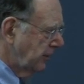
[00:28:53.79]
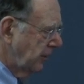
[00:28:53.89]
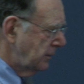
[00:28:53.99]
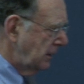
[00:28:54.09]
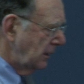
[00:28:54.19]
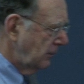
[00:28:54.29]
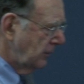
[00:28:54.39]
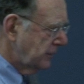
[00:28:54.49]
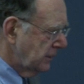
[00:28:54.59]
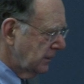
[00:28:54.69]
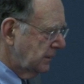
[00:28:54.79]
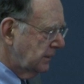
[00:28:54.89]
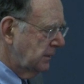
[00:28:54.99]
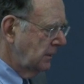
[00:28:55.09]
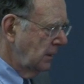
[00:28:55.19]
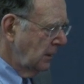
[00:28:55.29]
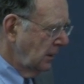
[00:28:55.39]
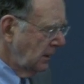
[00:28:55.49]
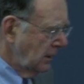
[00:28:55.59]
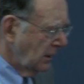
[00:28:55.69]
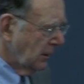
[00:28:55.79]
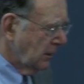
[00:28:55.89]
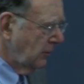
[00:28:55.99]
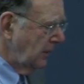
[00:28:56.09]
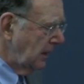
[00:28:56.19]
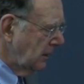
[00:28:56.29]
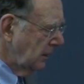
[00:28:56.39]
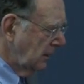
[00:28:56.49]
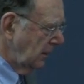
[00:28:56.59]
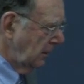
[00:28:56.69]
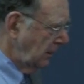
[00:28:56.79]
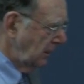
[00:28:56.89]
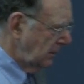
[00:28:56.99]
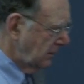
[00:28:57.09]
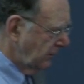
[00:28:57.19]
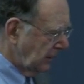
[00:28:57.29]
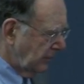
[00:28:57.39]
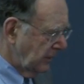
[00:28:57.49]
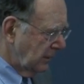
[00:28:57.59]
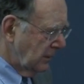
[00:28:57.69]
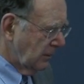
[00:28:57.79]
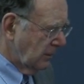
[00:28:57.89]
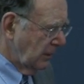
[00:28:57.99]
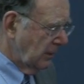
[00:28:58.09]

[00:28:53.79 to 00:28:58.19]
protein which is critical in the development of